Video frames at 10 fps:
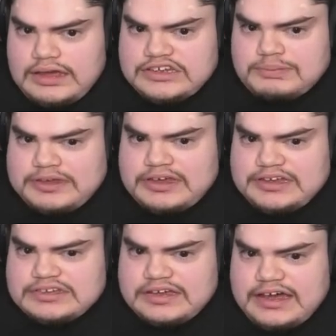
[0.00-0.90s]
It's
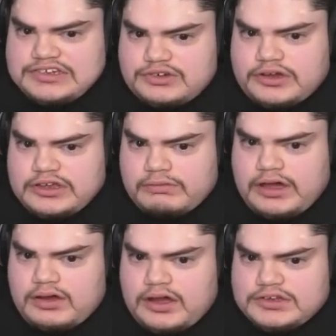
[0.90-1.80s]
because I, I struck you
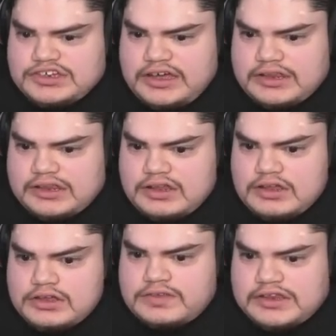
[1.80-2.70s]
out, huh, Jazz?
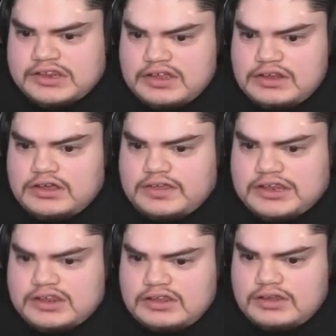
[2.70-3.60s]
Look at this. Look at
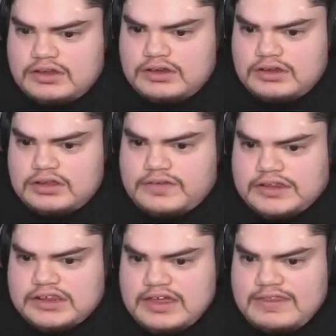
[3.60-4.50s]
this. Look at
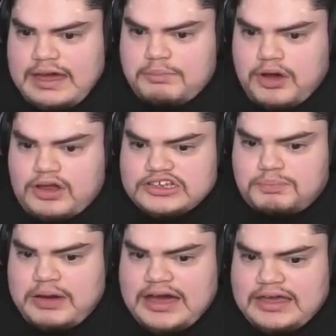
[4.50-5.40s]
this. That ball is
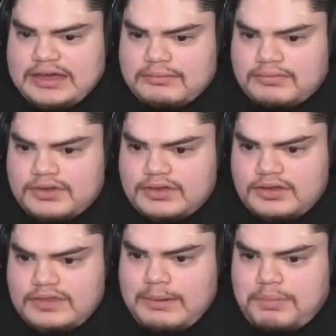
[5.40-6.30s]
by him.
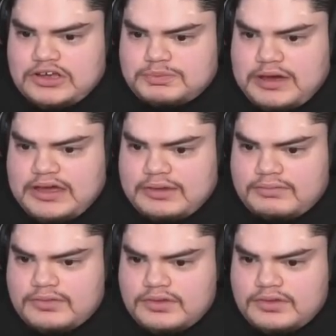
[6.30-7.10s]
That ball's by him.